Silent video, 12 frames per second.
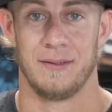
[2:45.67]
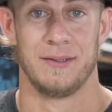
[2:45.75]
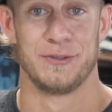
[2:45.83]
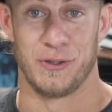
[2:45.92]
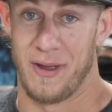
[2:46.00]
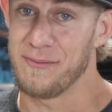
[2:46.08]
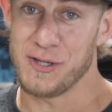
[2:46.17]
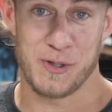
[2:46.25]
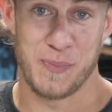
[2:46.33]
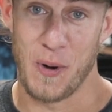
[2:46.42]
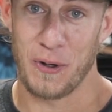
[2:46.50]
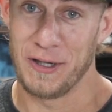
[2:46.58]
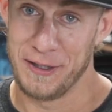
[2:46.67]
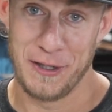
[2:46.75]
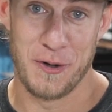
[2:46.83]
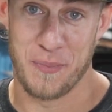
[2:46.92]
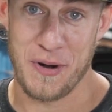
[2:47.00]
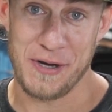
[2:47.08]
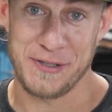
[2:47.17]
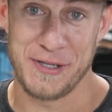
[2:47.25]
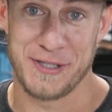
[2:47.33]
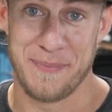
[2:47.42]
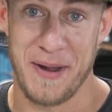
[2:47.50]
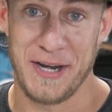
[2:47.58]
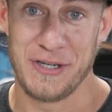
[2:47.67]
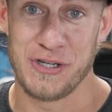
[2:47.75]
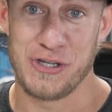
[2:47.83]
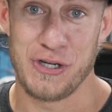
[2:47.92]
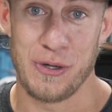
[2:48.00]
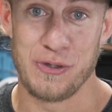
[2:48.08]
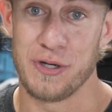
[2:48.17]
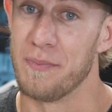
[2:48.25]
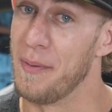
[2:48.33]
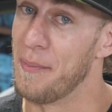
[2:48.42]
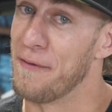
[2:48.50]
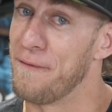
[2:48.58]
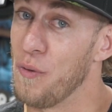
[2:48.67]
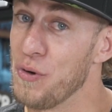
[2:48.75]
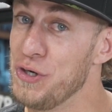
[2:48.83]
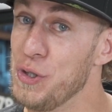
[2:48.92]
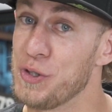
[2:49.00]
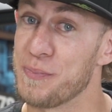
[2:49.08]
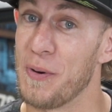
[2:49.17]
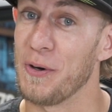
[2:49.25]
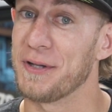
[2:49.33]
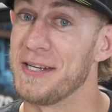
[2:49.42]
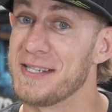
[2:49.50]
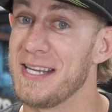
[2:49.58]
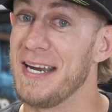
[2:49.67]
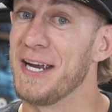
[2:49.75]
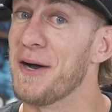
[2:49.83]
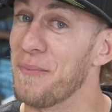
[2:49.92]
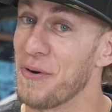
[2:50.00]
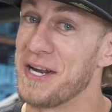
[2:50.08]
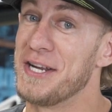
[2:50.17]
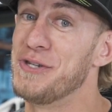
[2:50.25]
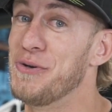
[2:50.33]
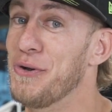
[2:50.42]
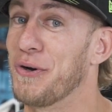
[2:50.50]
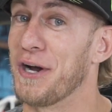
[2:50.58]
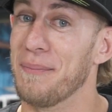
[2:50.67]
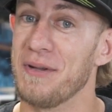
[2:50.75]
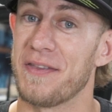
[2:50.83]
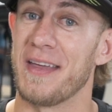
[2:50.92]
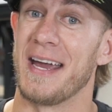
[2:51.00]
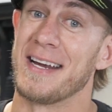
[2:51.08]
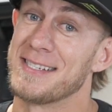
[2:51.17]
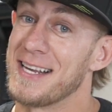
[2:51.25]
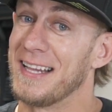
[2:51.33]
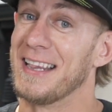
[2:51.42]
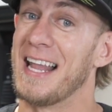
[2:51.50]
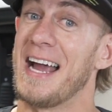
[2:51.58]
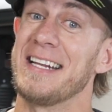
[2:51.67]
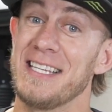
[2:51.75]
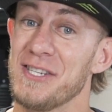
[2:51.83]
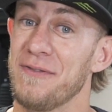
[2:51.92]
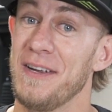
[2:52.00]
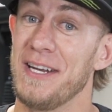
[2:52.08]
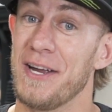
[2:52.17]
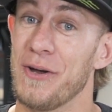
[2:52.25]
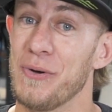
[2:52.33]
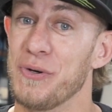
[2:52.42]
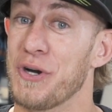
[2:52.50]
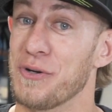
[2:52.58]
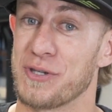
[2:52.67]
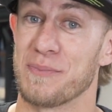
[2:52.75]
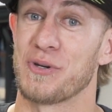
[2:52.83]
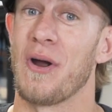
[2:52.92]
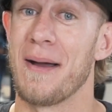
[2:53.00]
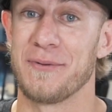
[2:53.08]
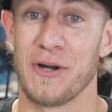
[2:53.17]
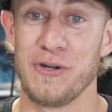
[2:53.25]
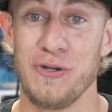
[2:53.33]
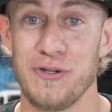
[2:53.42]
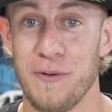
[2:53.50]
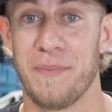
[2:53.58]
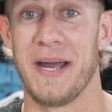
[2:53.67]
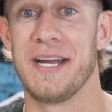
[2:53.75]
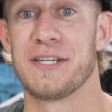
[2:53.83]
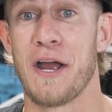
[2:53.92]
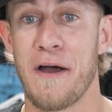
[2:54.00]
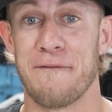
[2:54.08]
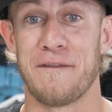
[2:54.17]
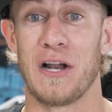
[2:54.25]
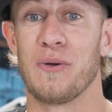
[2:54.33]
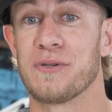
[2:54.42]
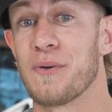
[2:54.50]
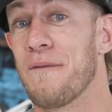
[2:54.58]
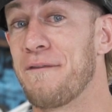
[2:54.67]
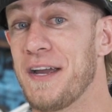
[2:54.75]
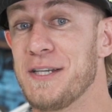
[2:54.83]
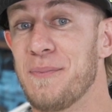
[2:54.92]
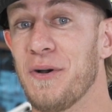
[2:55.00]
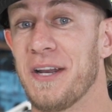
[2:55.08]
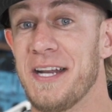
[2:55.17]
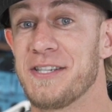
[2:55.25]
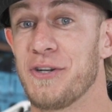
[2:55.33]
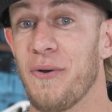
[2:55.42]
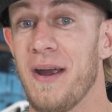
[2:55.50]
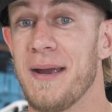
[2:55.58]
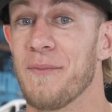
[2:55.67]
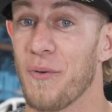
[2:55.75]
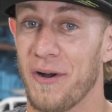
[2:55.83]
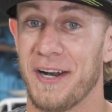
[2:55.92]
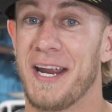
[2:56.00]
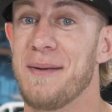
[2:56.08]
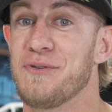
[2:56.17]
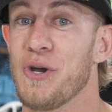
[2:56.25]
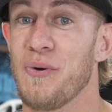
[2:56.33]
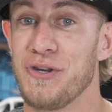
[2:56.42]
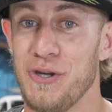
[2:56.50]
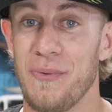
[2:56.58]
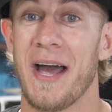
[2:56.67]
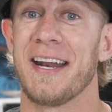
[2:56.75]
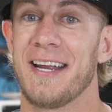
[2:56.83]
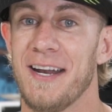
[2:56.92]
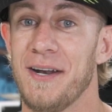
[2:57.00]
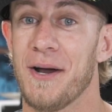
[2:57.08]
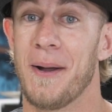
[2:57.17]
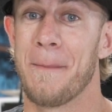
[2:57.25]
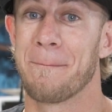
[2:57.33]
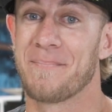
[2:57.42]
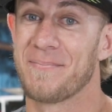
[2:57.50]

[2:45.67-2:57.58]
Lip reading: So that was a sparkling little process that Manny just showed you, but before you spark this thing up, we need you to do a couple of things. Like this video, go subscribe to our YouTube page, follow us on Facebook and Instagram, and we're gonna keep showing you how to get it done.